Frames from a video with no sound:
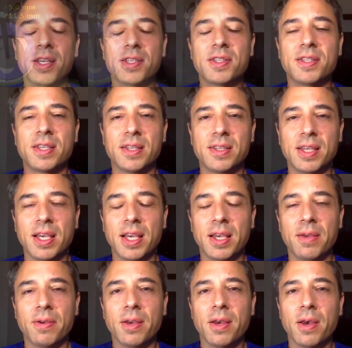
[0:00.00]

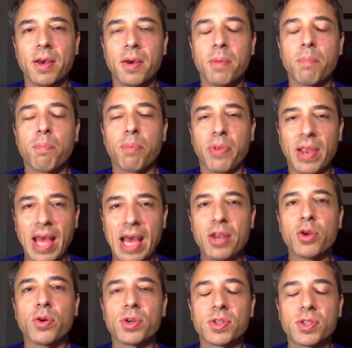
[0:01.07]
CT, plan
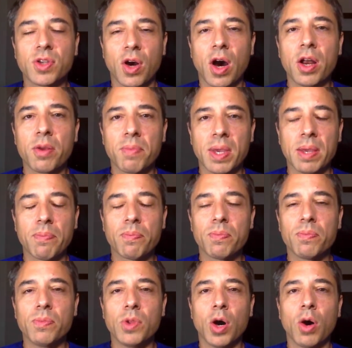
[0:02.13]
your osteotomy,
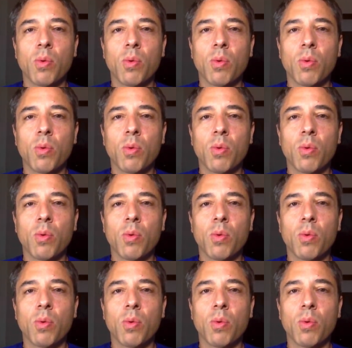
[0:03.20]
know